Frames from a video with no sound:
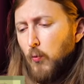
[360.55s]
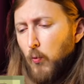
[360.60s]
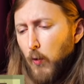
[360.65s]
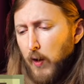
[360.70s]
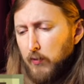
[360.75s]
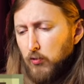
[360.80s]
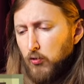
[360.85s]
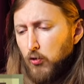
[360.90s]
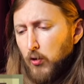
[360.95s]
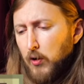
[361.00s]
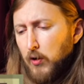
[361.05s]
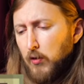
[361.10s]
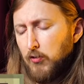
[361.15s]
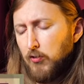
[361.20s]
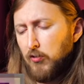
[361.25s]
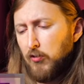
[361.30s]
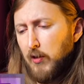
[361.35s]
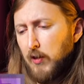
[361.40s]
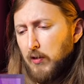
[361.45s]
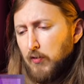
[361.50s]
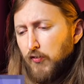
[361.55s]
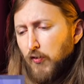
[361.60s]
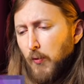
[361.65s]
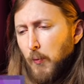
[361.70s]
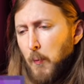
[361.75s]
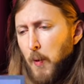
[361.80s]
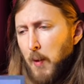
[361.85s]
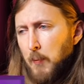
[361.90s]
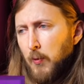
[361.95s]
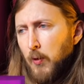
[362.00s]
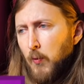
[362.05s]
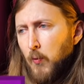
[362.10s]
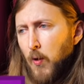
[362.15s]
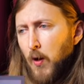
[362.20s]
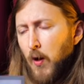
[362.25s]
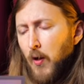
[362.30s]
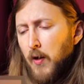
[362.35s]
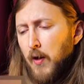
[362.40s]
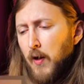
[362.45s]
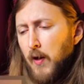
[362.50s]
Went to this Scenes from Memory
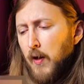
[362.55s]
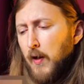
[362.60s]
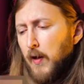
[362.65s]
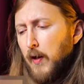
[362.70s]
one.